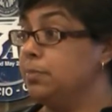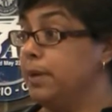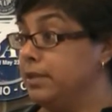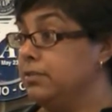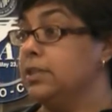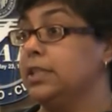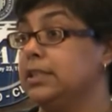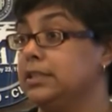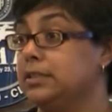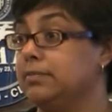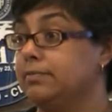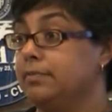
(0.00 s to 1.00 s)
guess how much the
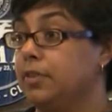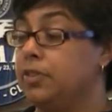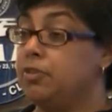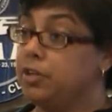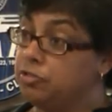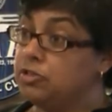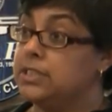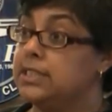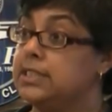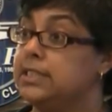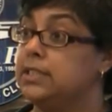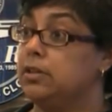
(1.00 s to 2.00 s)
penalty is?
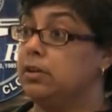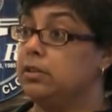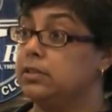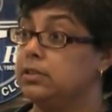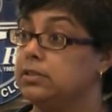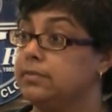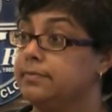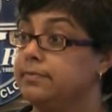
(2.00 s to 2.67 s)
$360.